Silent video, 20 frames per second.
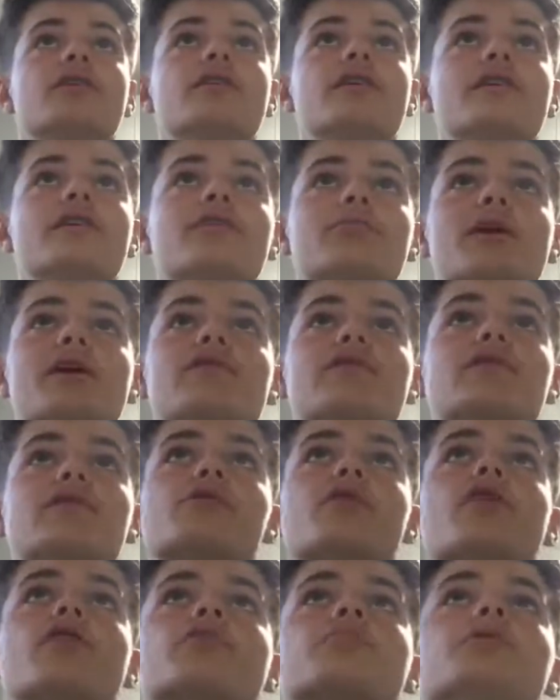Nice play from
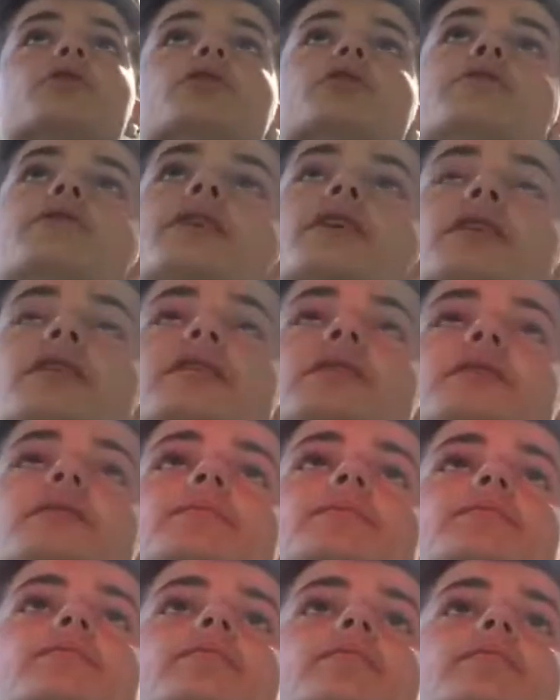Josh Murphy.
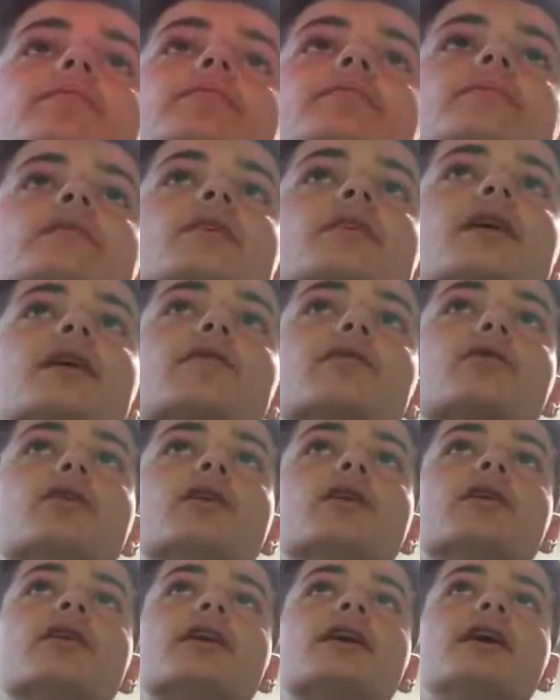We'll have a quick
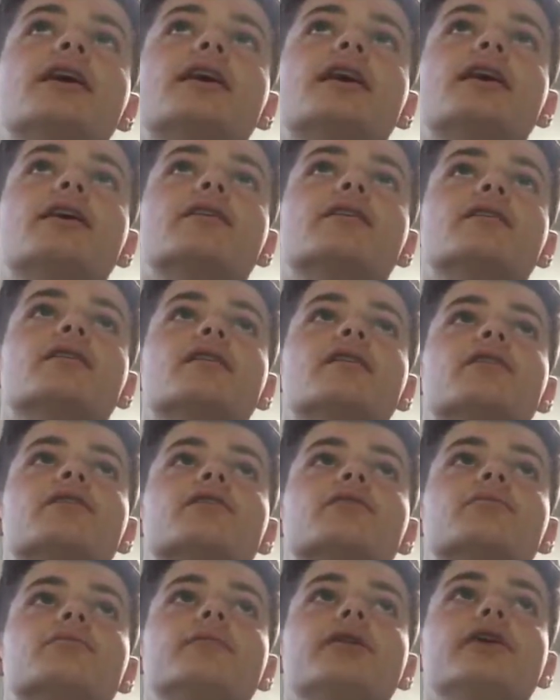look here now.
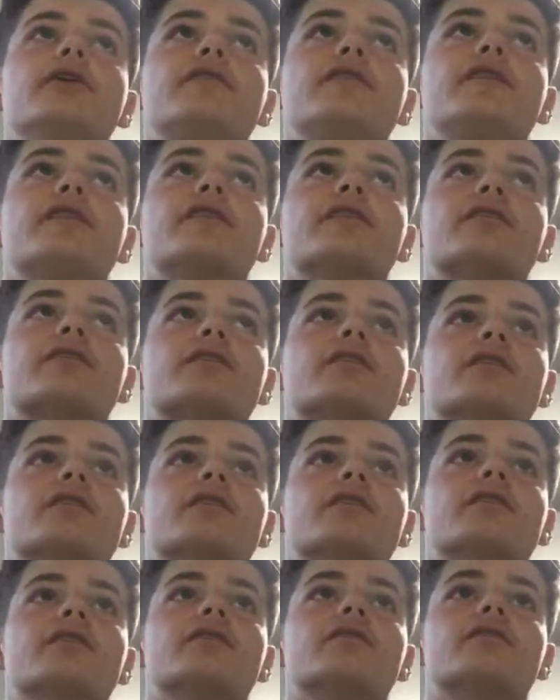So Murphy just
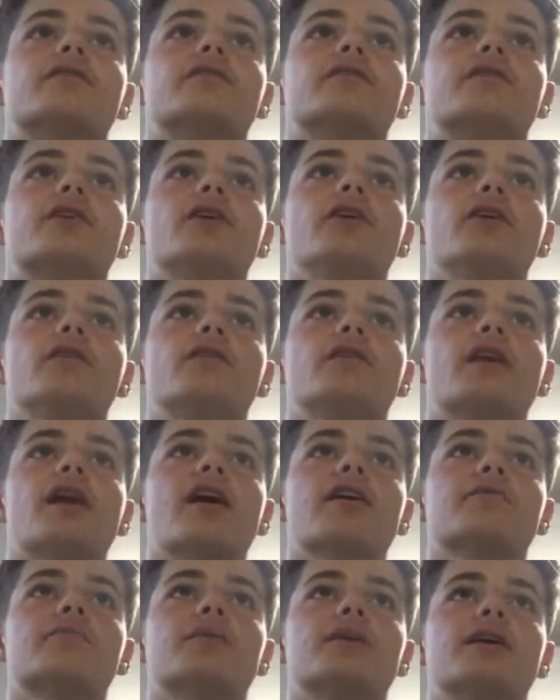turns the
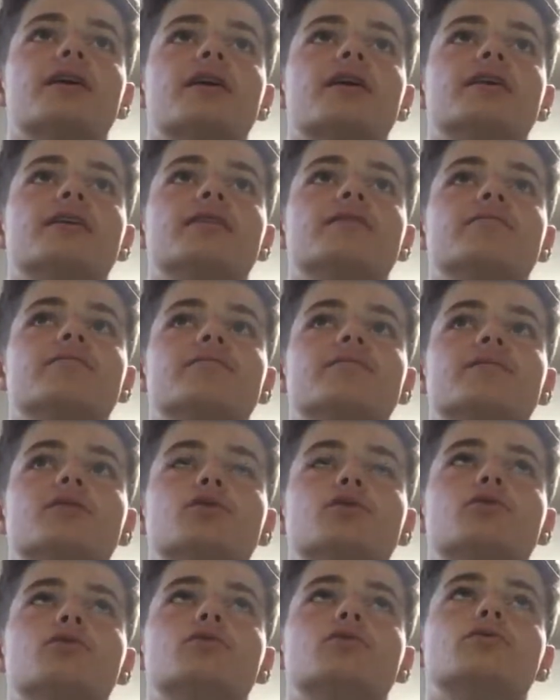last minute and...
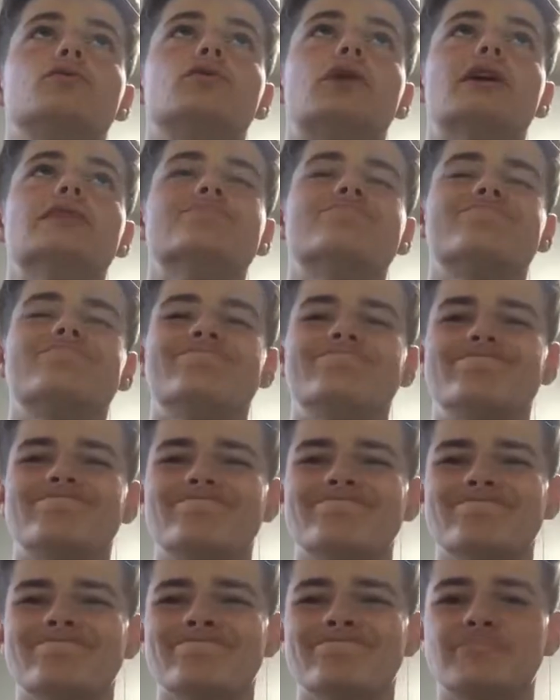Oh, I
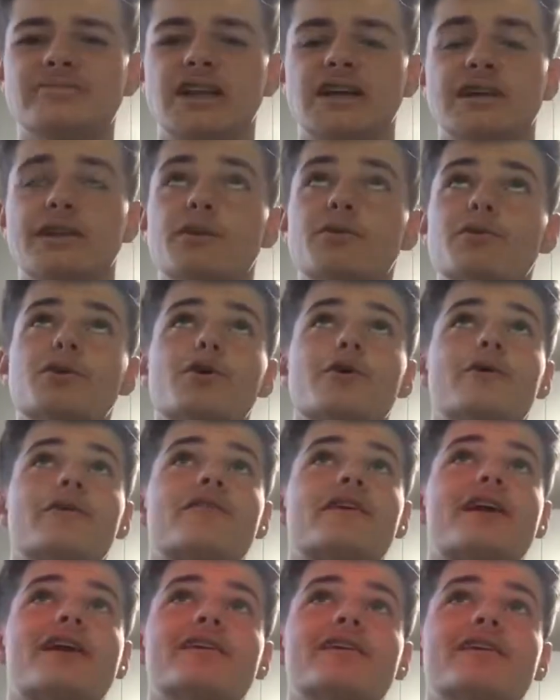don't know if
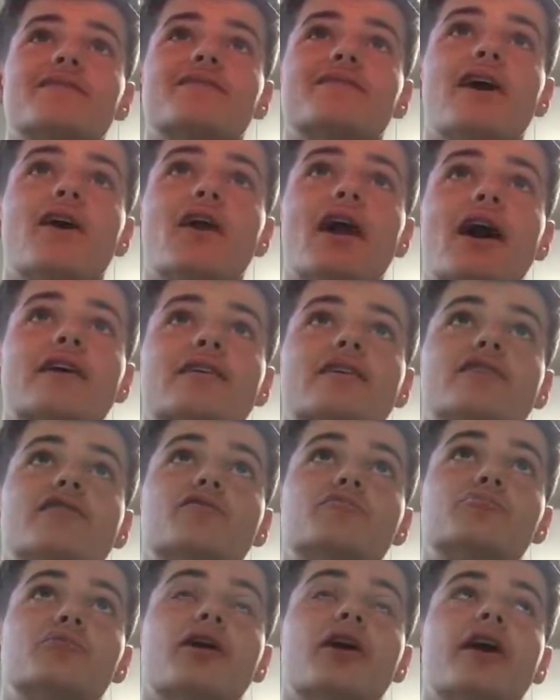that is a foul actually for
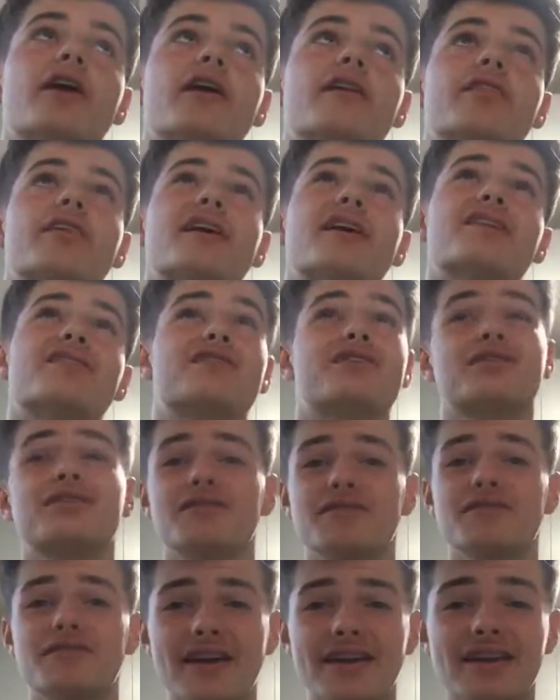Brian. I think it's good
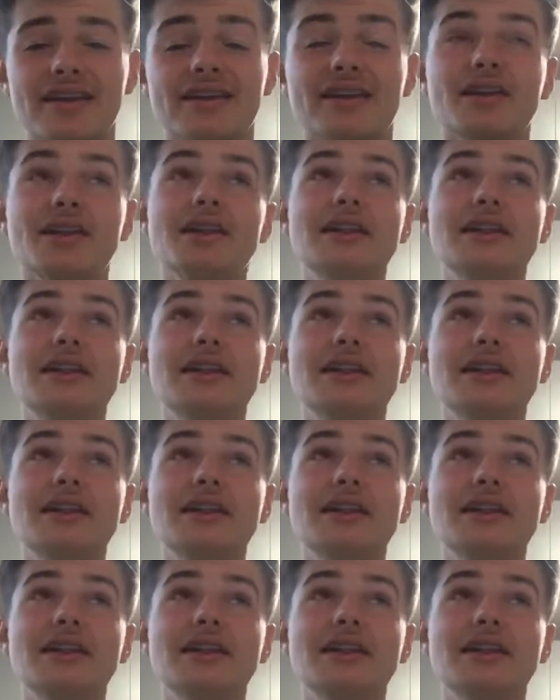defending.